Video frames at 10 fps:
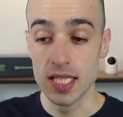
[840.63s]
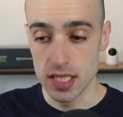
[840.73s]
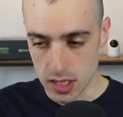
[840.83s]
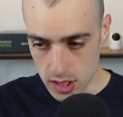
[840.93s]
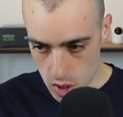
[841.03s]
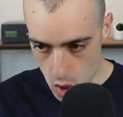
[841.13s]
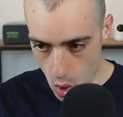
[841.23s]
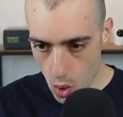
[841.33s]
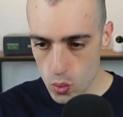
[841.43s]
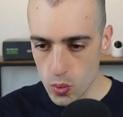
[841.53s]

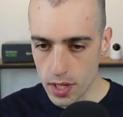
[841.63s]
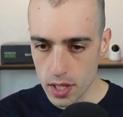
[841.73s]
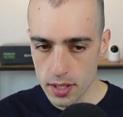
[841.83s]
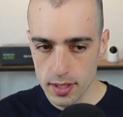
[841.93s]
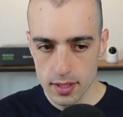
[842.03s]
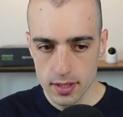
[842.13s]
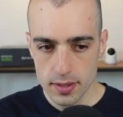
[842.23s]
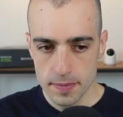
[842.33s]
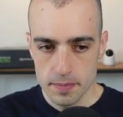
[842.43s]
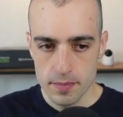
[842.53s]
slower.
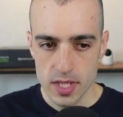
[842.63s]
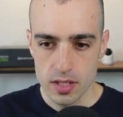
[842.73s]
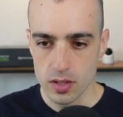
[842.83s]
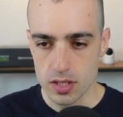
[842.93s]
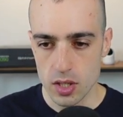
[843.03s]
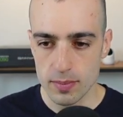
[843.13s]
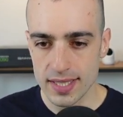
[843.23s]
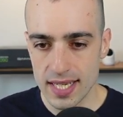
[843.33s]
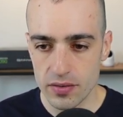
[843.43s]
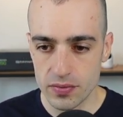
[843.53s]
So it's normal
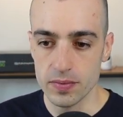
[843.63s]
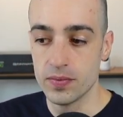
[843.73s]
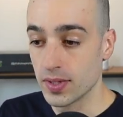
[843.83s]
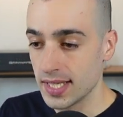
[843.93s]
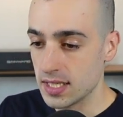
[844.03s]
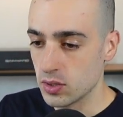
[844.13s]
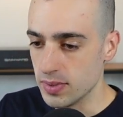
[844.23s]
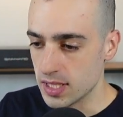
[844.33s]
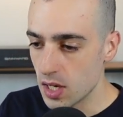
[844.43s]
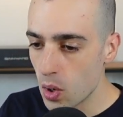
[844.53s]
now for this to be
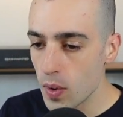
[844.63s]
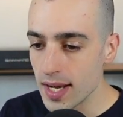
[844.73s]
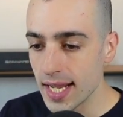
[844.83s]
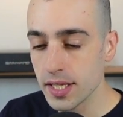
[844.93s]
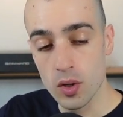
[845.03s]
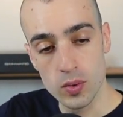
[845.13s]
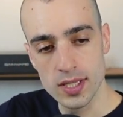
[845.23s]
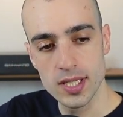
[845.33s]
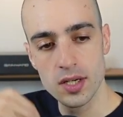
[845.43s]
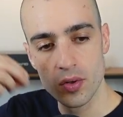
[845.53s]
slow, and later on the
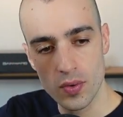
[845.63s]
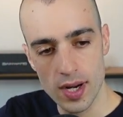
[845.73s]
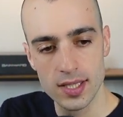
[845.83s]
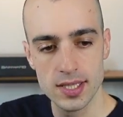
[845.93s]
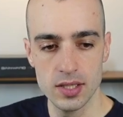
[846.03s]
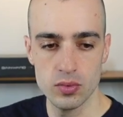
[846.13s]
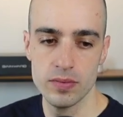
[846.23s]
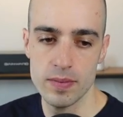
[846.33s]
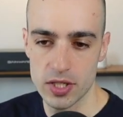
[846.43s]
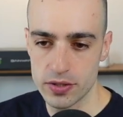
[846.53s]
second runs, it will
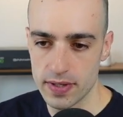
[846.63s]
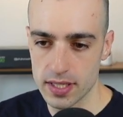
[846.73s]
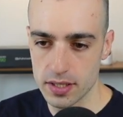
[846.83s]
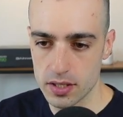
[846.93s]
be much faster.